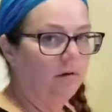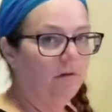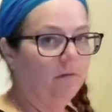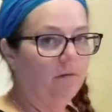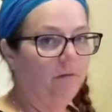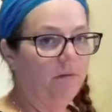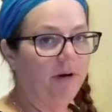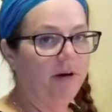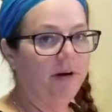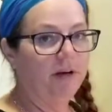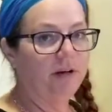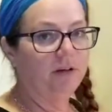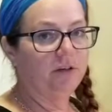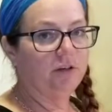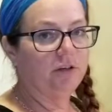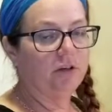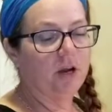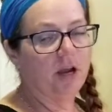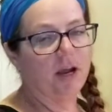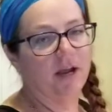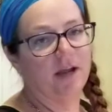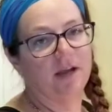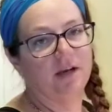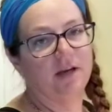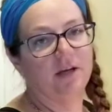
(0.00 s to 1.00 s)
We didn't
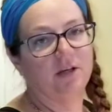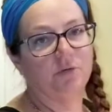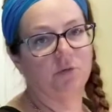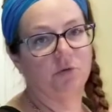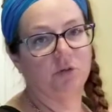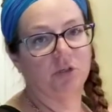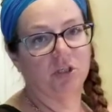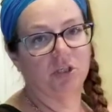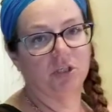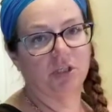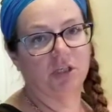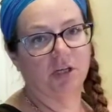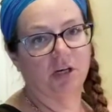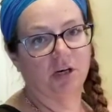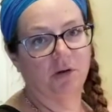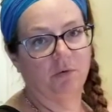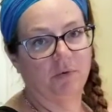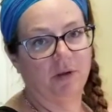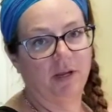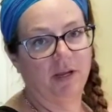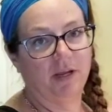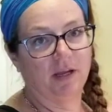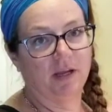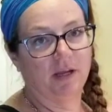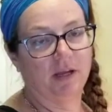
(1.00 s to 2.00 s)
try it because we're just going to
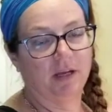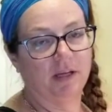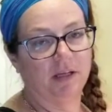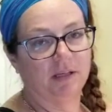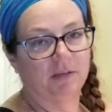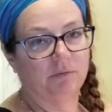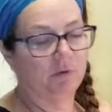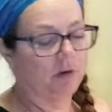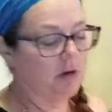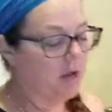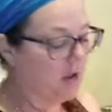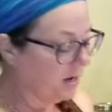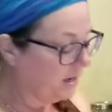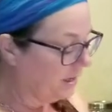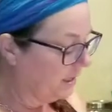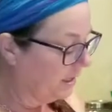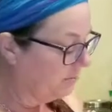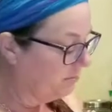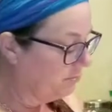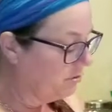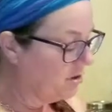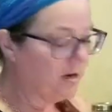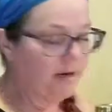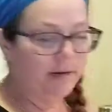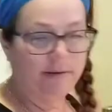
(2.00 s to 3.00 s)
wing it, because we're not going to
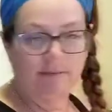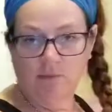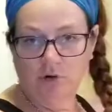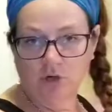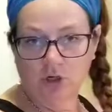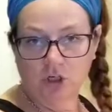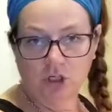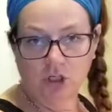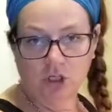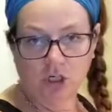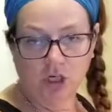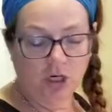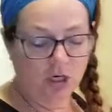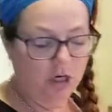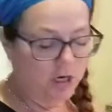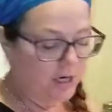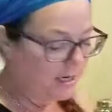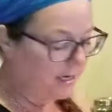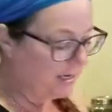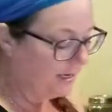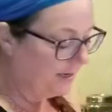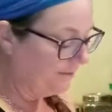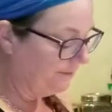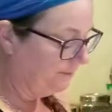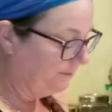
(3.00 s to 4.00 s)
put any more sugar in
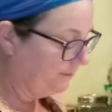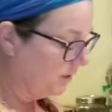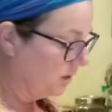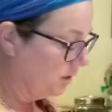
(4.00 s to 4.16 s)
it.